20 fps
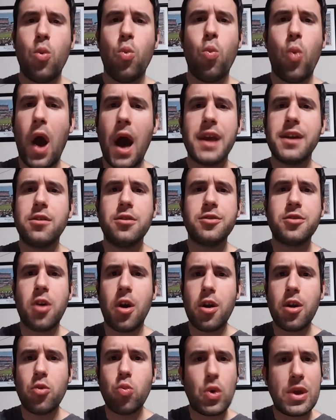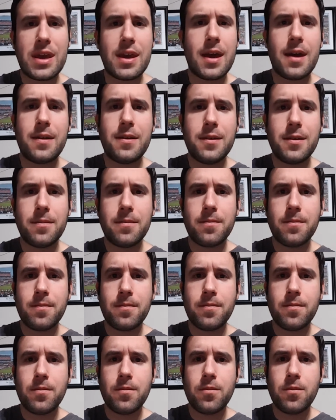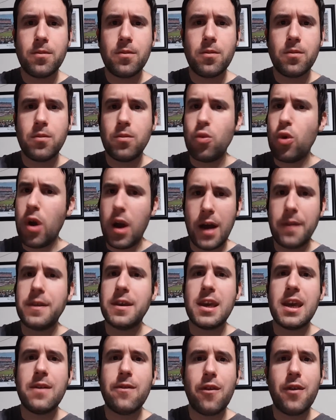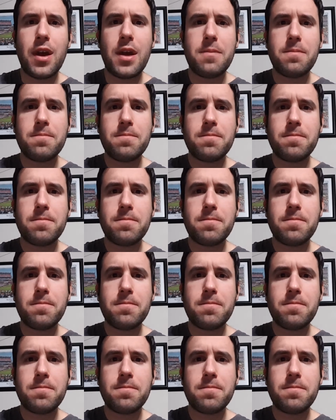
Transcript: Wild card weekend. We're on the eve of it.